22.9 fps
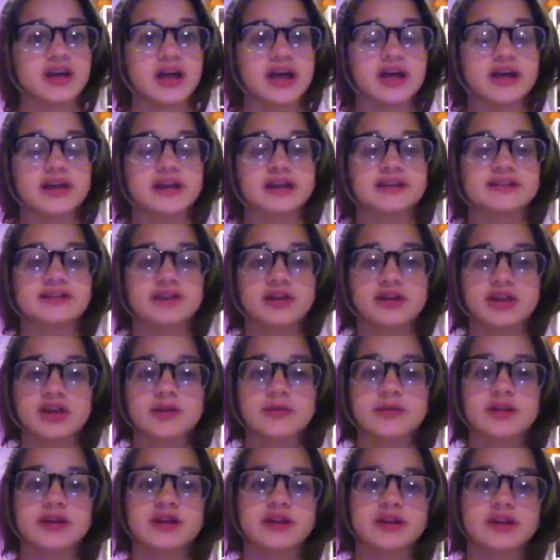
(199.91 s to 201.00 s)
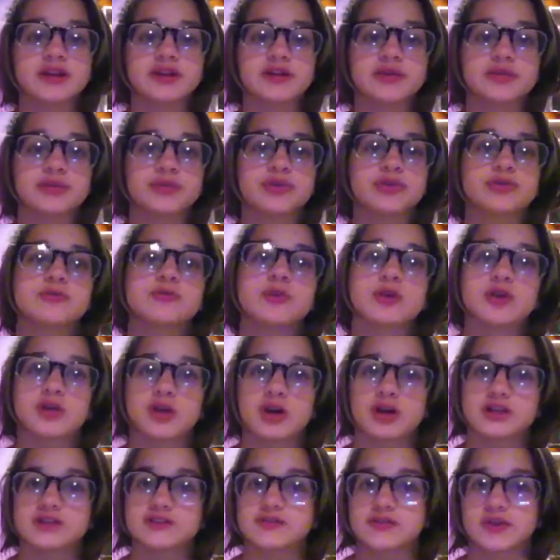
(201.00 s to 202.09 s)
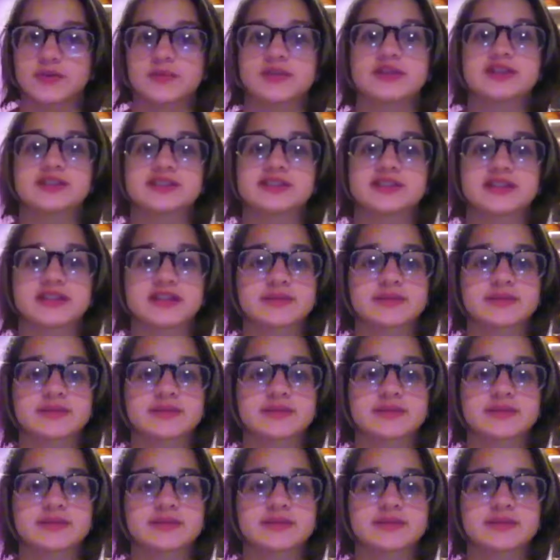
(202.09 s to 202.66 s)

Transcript: and it's all going to be in the room across from us.